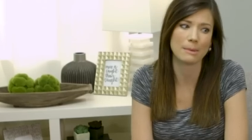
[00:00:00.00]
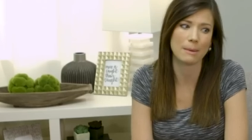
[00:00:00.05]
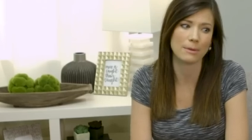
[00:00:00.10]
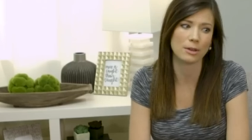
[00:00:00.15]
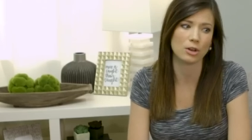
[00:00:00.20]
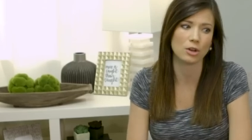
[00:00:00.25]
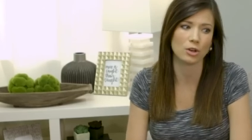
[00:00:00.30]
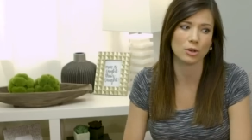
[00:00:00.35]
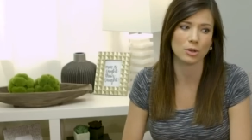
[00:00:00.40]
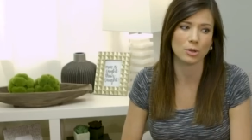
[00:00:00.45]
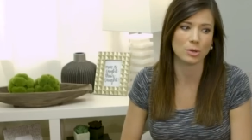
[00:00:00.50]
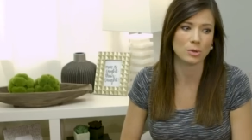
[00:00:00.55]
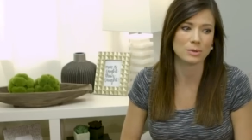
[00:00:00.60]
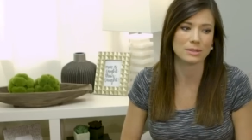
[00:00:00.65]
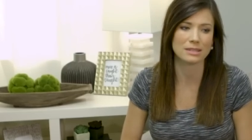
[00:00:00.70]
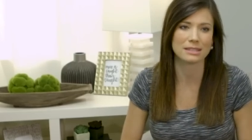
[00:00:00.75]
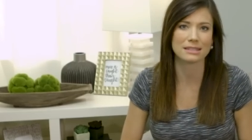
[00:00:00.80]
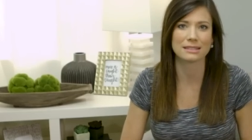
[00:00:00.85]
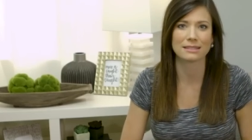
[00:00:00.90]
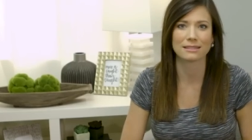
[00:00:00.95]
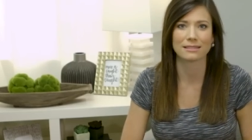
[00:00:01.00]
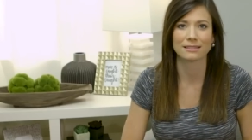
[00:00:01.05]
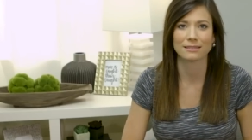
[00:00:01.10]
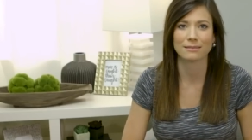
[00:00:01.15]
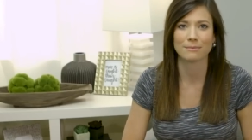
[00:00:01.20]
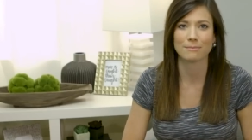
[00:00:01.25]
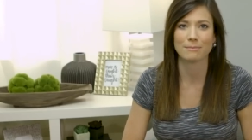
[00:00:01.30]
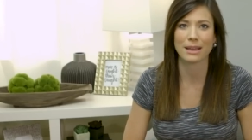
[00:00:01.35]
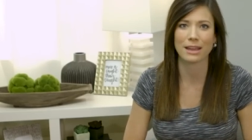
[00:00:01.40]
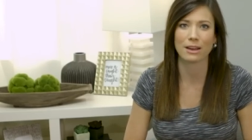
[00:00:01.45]
baby Cruze
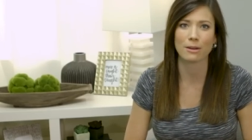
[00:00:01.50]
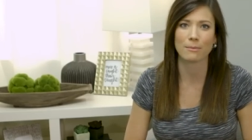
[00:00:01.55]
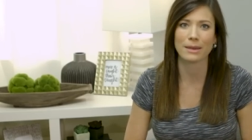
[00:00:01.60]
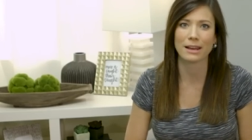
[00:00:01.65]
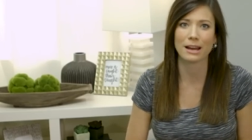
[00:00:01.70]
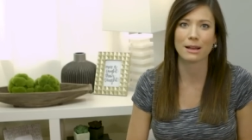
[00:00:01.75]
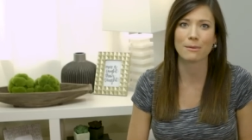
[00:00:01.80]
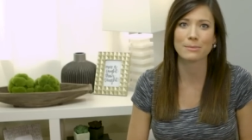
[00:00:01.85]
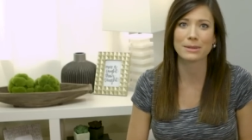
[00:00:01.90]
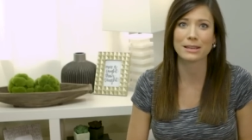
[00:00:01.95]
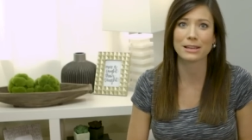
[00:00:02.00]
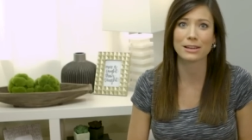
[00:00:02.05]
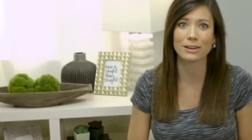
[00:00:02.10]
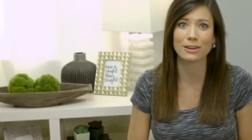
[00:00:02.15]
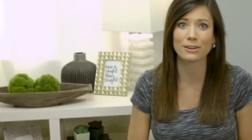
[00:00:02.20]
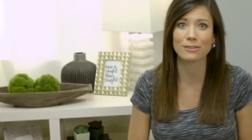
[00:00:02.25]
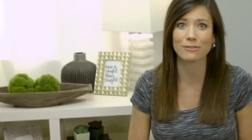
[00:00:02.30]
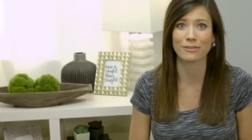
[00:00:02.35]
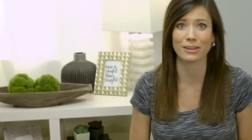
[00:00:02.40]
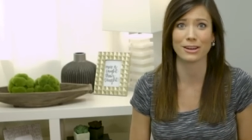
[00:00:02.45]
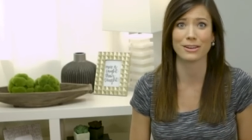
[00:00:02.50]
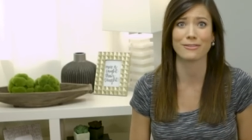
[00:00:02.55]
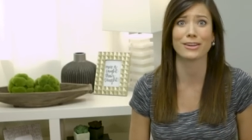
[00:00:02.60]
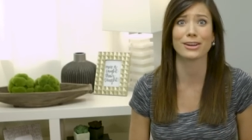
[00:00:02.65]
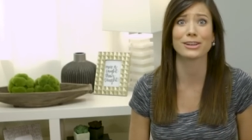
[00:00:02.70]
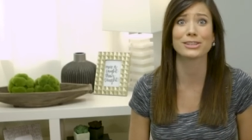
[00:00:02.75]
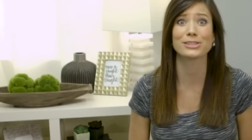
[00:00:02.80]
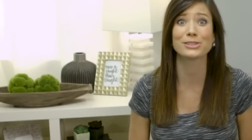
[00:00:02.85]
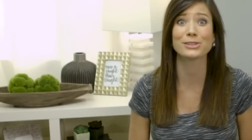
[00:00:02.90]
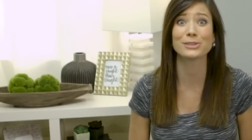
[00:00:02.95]
may or may not be here very,
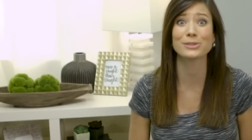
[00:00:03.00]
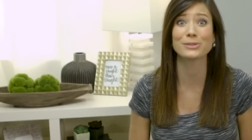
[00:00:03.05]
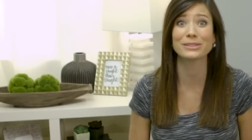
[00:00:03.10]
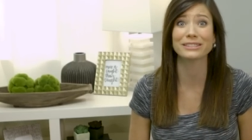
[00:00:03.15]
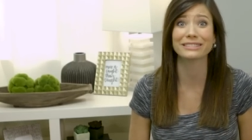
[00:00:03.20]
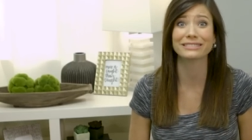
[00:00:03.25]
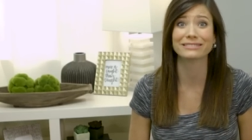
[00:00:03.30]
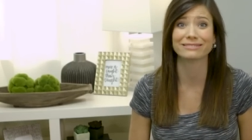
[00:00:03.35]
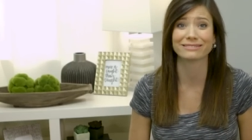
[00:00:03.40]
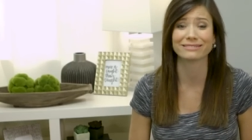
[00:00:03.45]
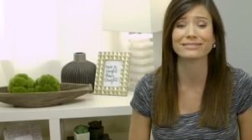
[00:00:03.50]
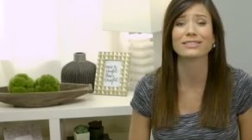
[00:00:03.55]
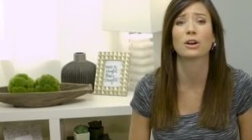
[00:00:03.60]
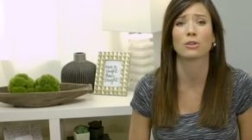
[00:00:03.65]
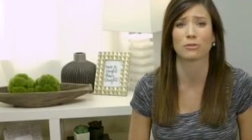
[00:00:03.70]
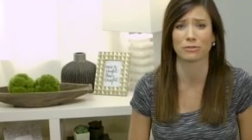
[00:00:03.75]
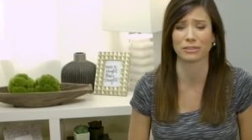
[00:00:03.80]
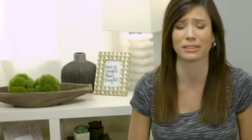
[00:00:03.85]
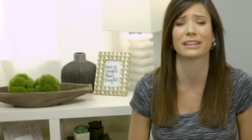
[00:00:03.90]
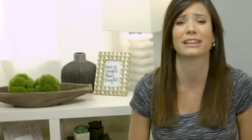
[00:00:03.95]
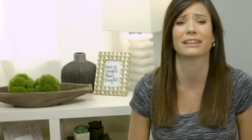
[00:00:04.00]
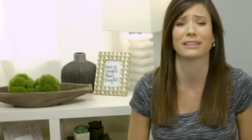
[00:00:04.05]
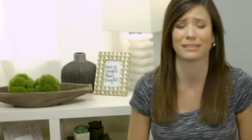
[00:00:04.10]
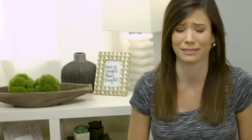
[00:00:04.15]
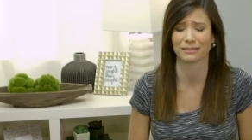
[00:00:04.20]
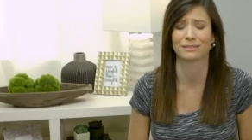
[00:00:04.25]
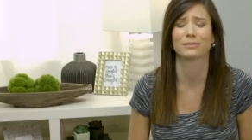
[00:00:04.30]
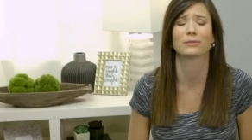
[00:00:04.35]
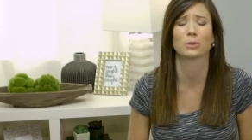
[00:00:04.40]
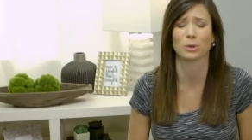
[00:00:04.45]
very soon. Hopefully
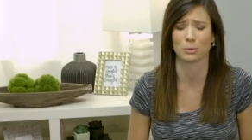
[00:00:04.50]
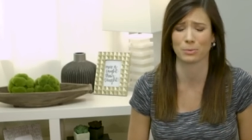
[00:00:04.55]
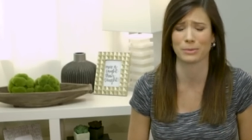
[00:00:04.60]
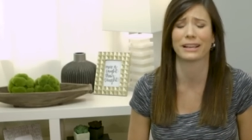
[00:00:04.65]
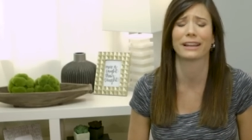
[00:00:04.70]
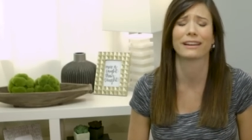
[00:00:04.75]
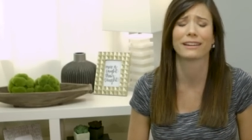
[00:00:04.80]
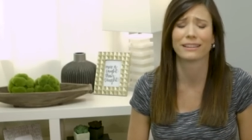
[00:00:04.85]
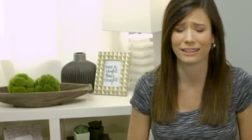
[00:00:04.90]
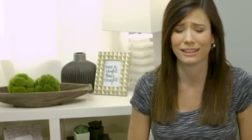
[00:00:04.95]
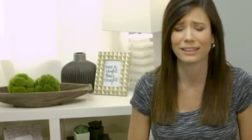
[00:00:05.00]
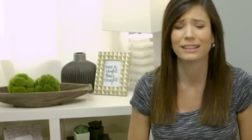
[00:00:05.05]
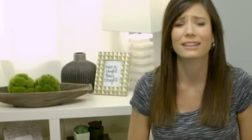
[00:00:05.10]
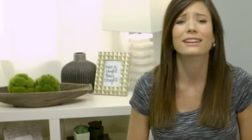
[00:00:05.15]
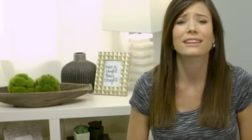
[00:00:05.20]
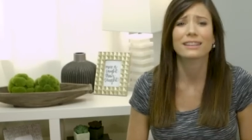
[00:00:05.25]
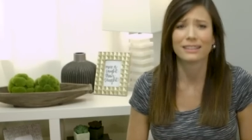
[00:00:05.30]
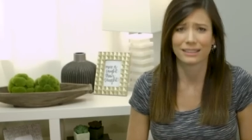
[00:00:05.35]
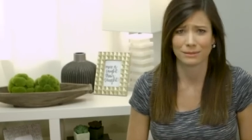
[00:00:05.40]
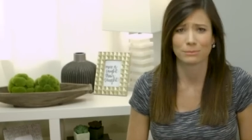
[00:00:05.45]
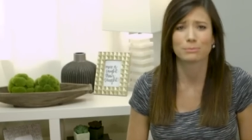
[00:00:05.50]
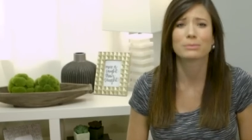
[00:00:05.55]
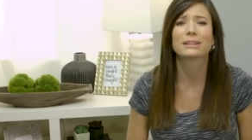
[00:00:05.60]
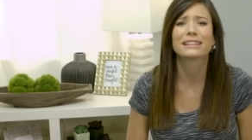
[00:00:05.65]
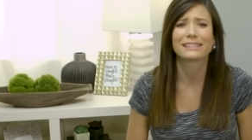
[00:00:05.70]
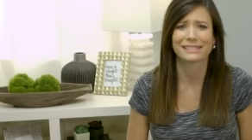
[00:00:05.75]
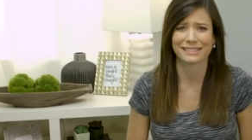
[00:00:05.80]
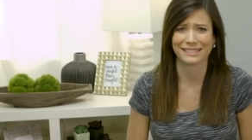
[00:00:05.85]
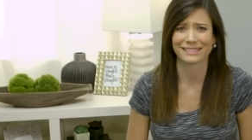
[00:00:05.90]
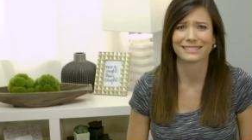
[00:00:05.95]
will be,
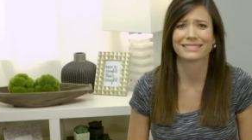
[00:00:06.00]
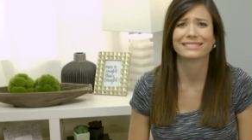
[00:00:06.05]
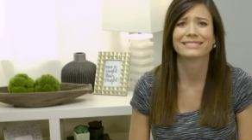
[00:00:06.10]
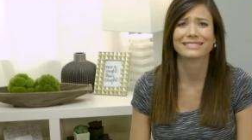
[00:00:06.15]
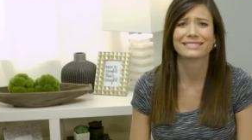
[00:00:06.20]
please.